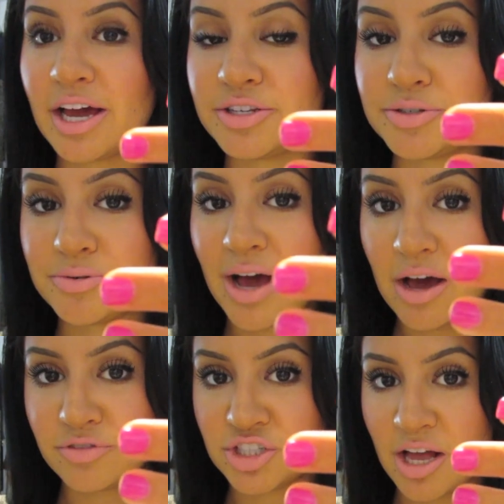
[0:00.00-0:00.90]
I do
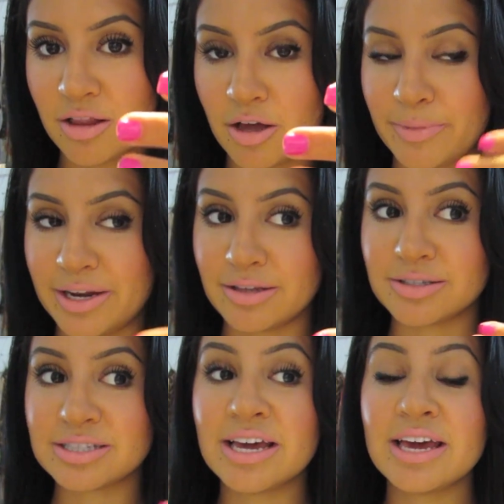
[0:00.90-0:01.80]
have gel on my
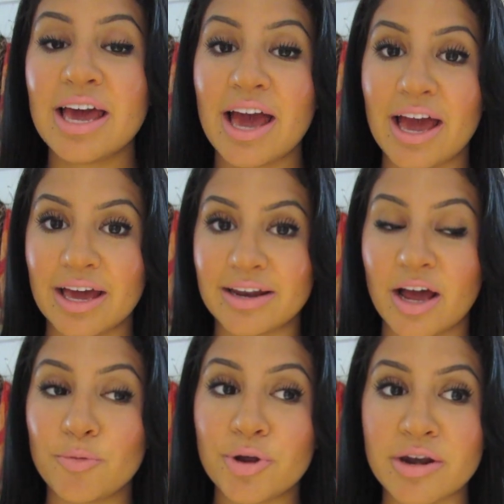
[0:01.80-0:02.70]
nails and
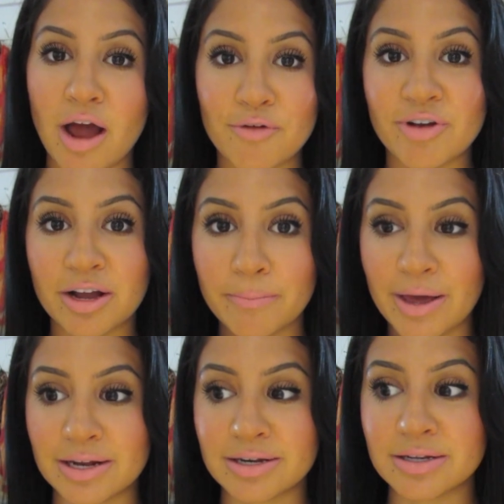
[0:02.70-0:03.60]
I would not
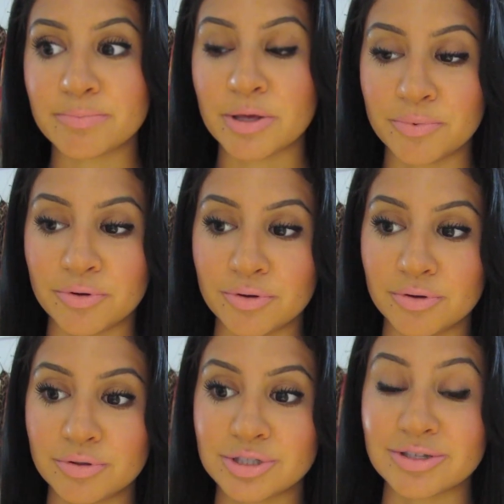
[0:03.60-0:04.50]
recommend
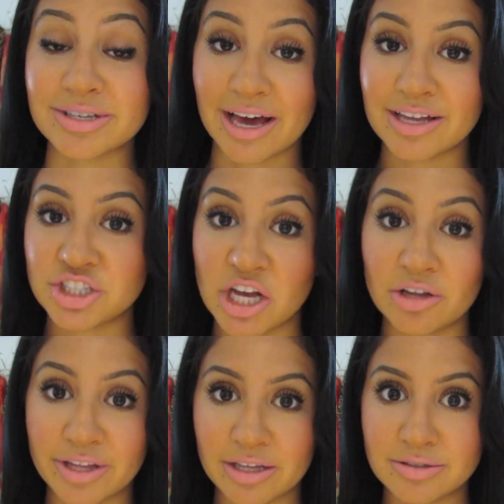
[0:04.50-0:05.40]
people to get
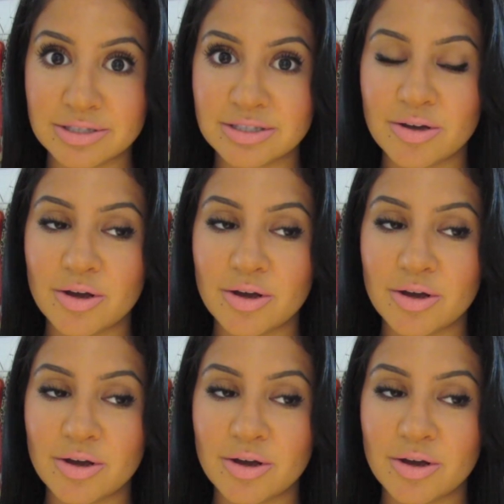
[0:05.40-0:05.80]
gel nails